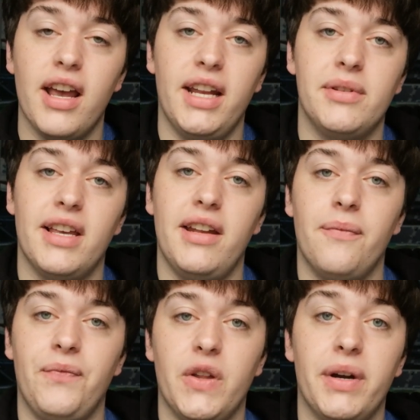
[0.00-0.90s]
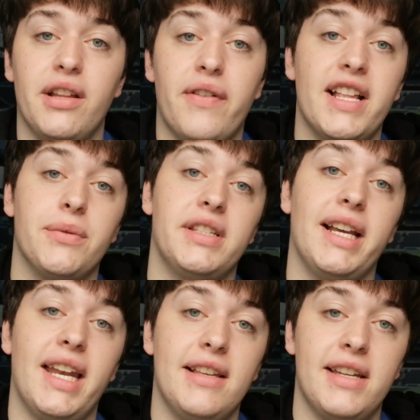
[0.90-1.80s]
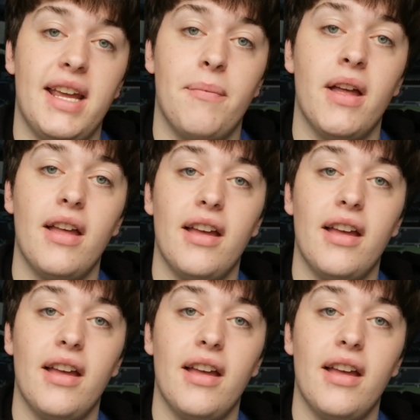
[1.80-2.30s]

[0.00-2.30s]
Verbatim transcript: and he was saying the way the fans were singing his name,